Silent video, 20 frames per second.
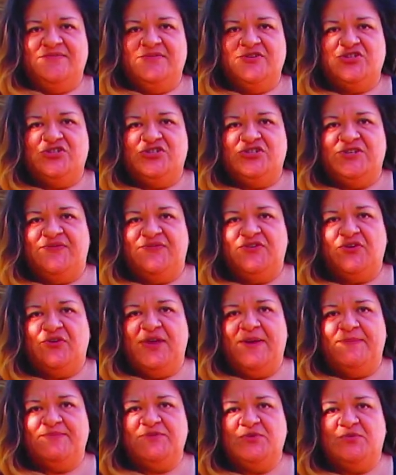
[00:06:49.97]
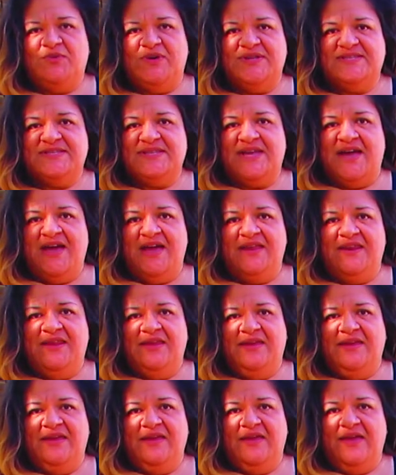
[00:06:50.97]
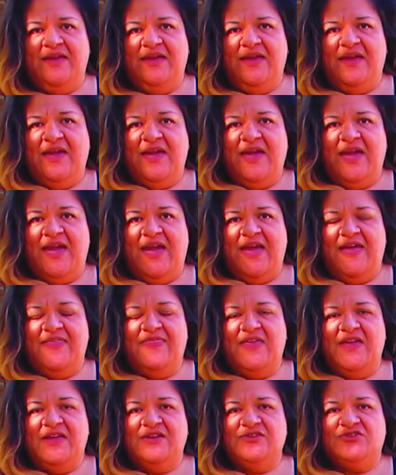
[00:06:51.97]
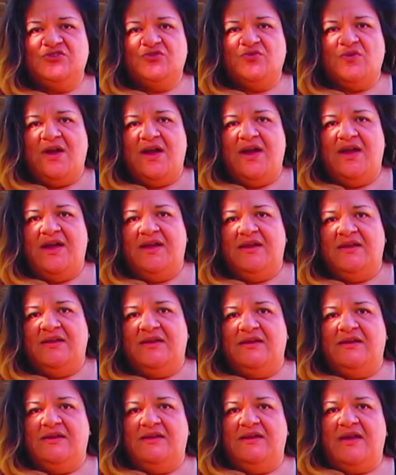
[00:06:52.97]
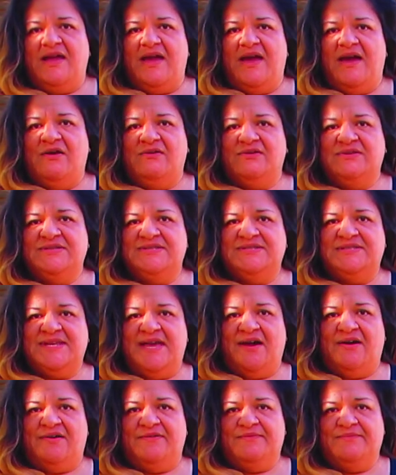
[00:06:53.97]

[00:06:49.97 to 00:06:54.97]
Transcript: Shift your hip to one side and then try out and down.